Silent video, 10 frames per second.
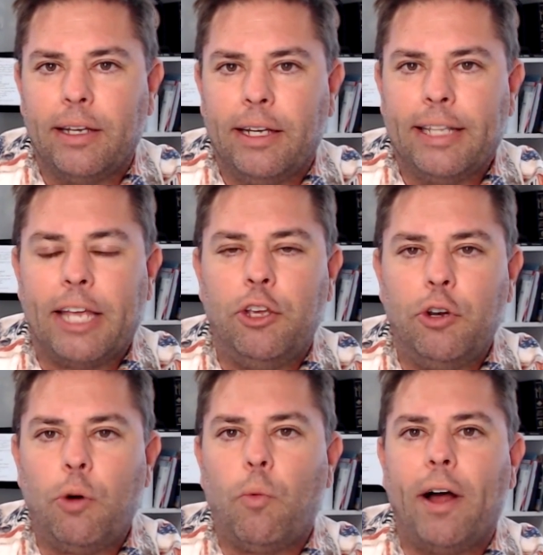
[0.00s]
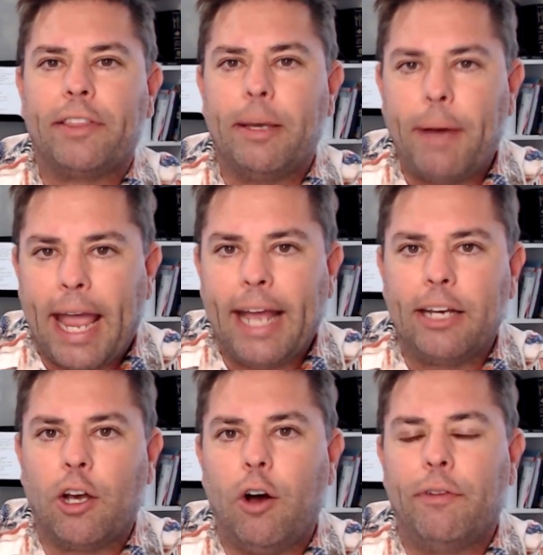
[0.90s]
that you don't want them
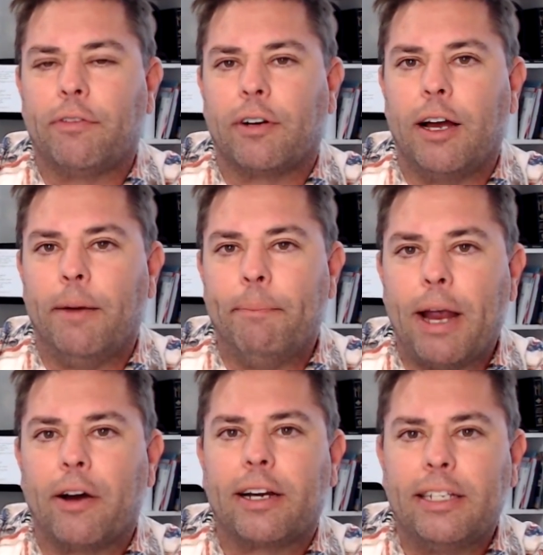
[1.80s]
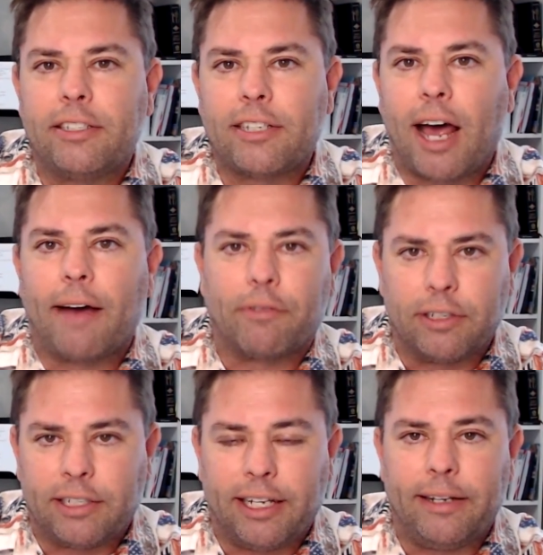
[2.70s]
handing over American
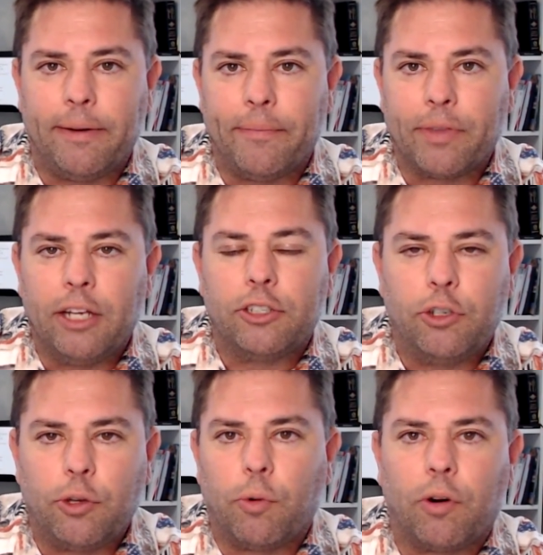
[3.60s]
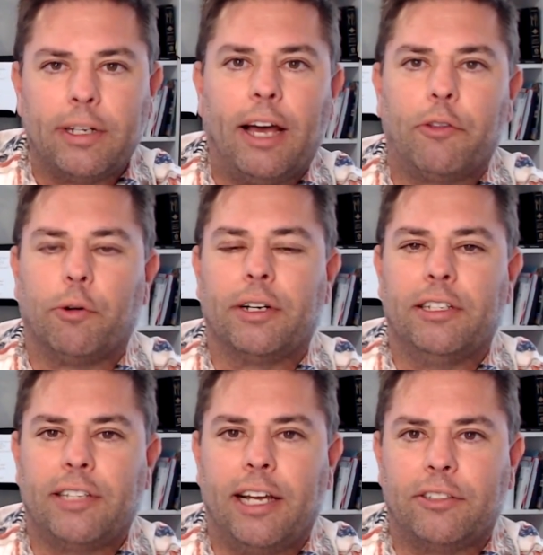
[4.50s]
sovereignty to the World Health
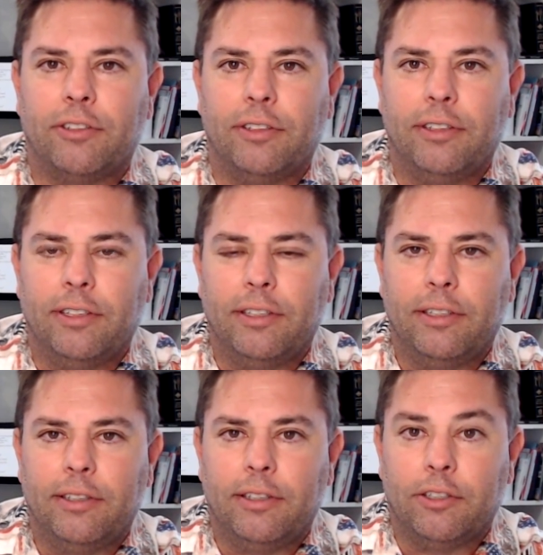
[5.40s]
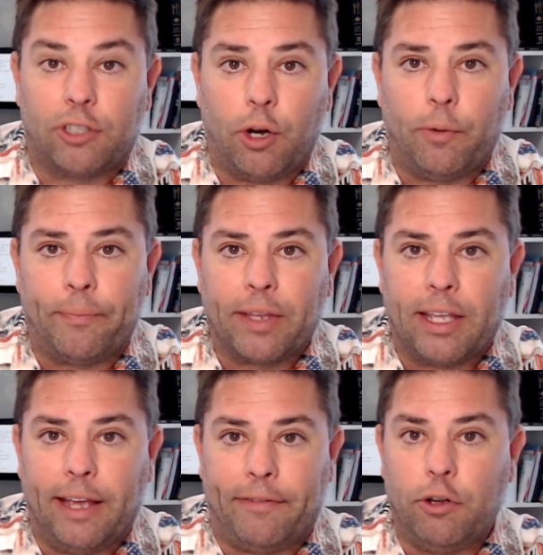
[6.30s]
Organization. So
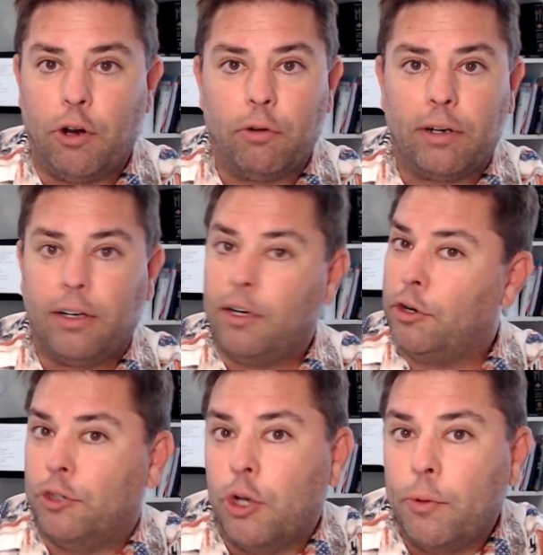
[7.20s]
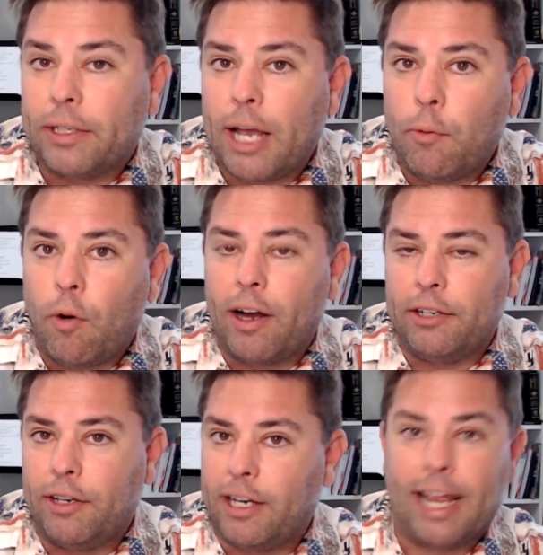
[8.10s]
if you don't do what they want
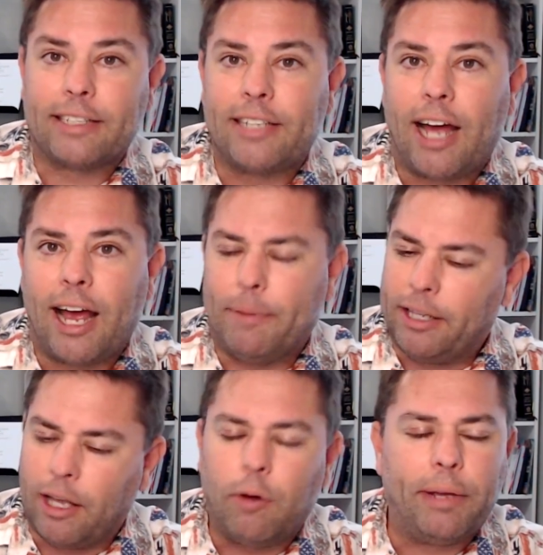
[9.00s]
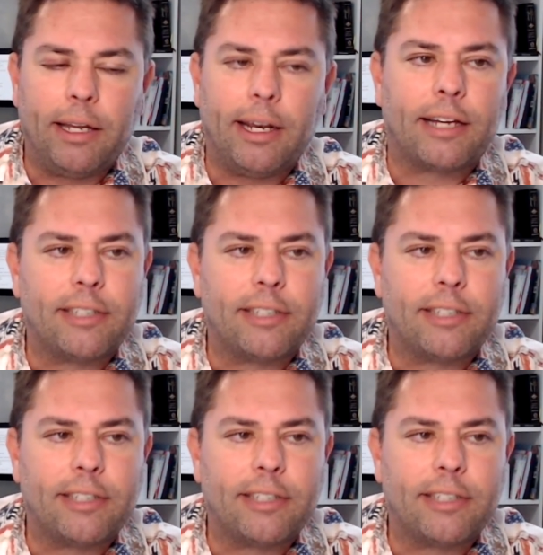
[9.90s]
you the next time, and there'll be a next